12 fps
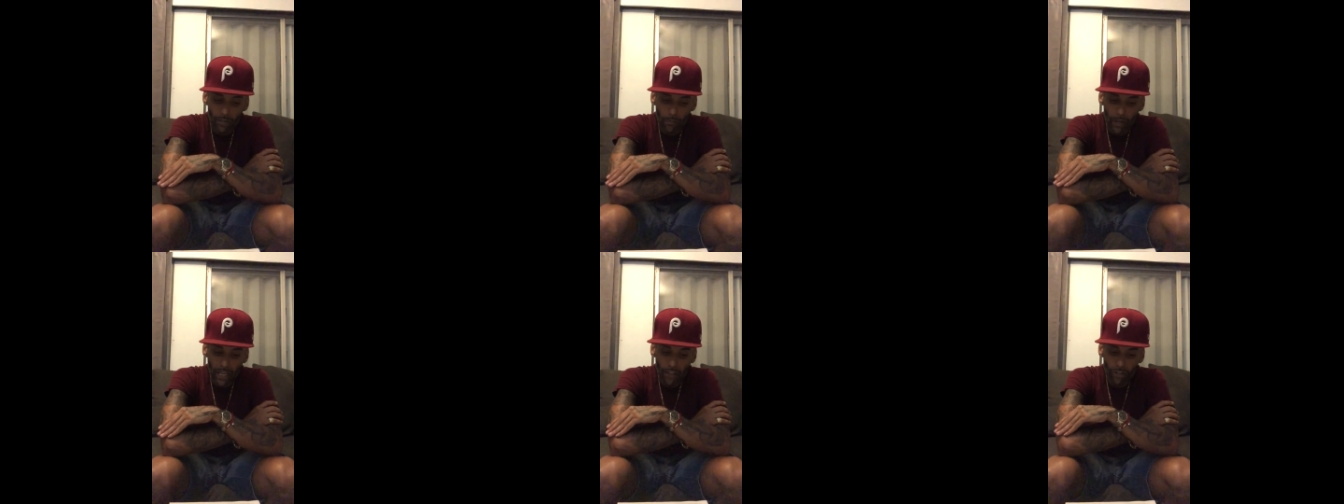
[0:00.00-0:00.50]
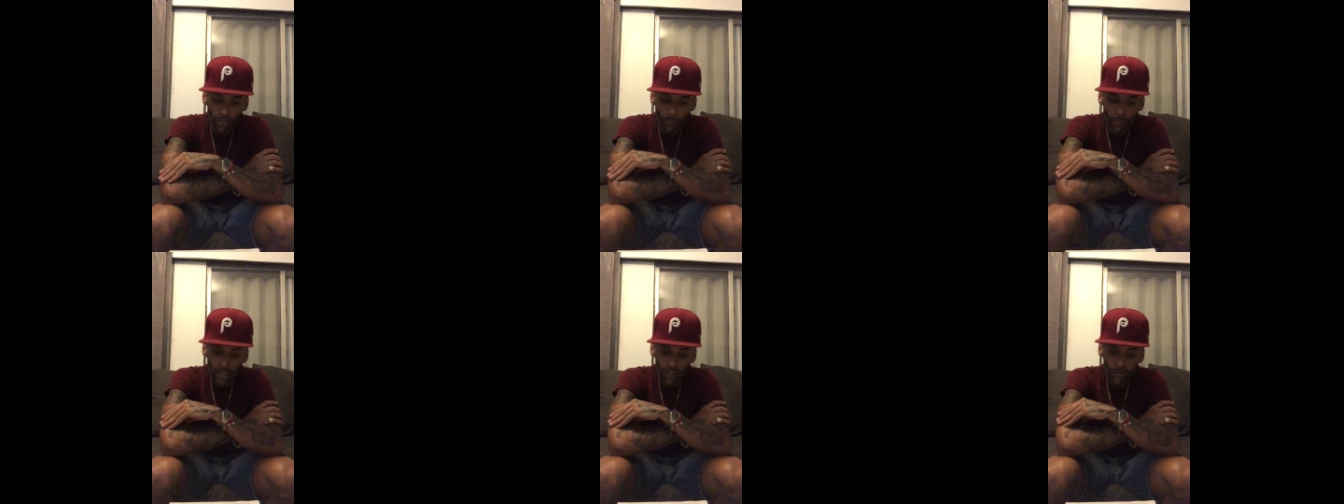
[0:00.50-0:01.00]
to make your
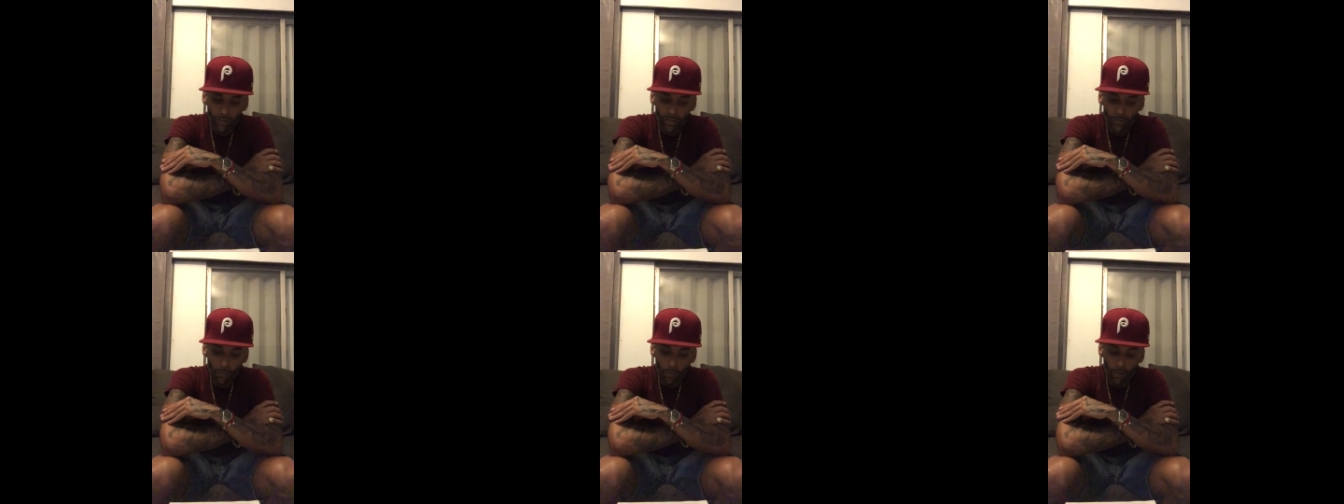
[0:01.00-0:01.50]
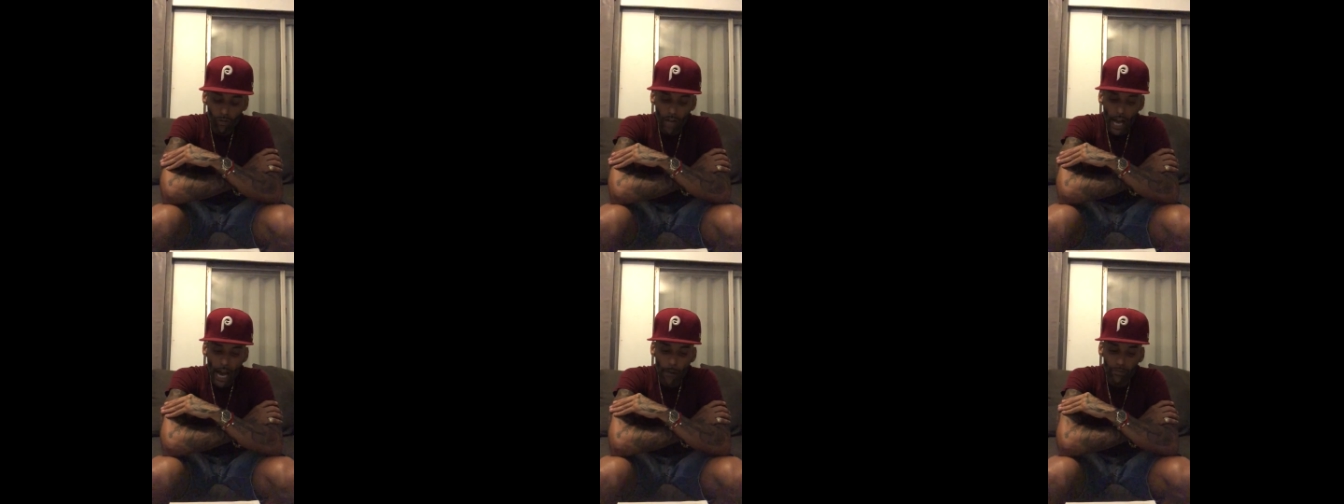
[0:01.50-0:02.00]
meals
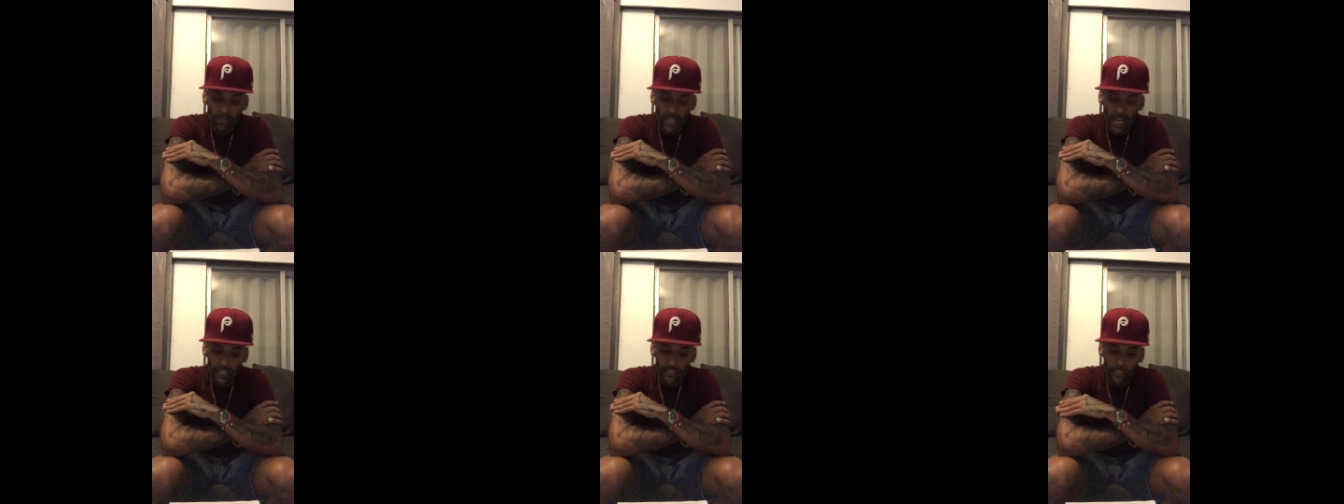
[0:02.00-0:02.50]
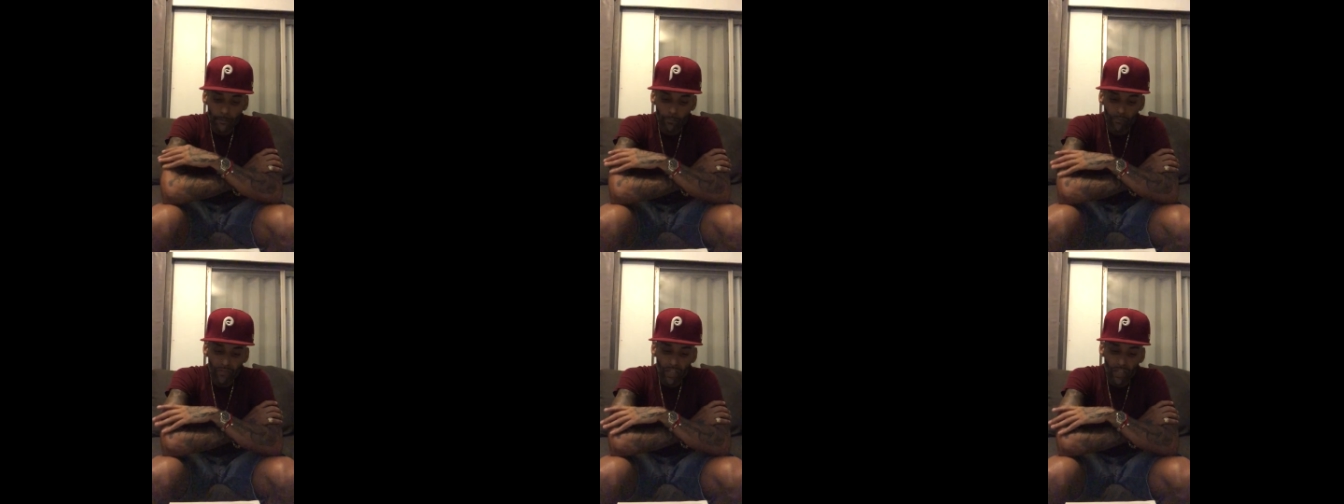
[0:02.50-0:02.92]
more appetizing